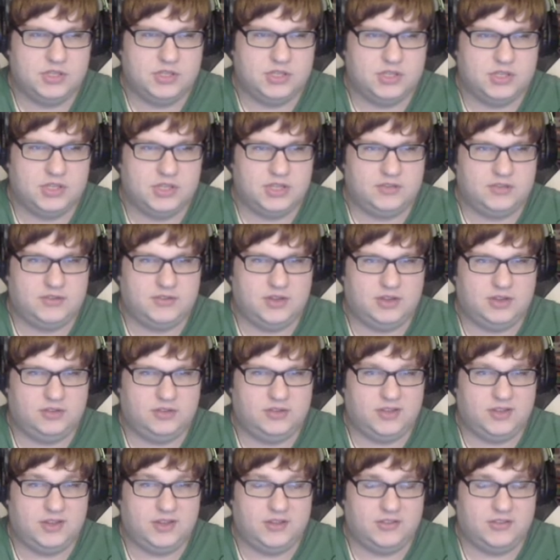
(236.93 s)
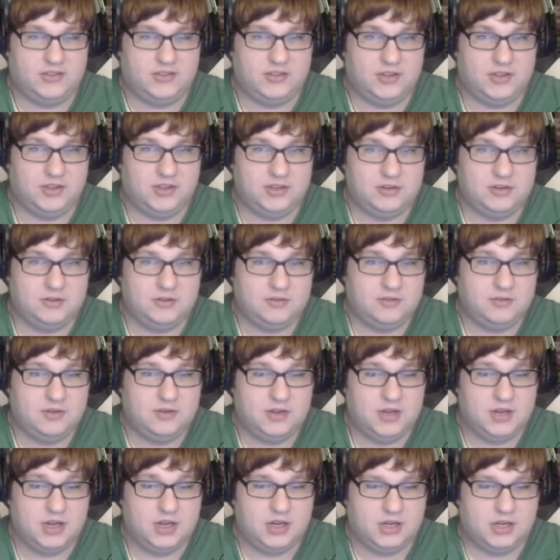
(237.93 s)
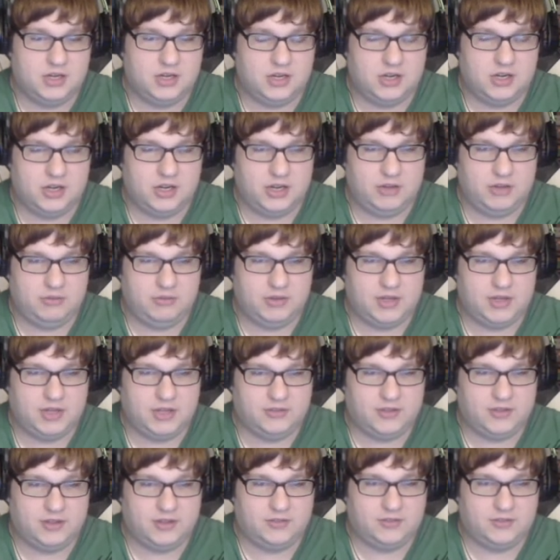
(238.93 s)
Get dunked on, son. Alright, we got that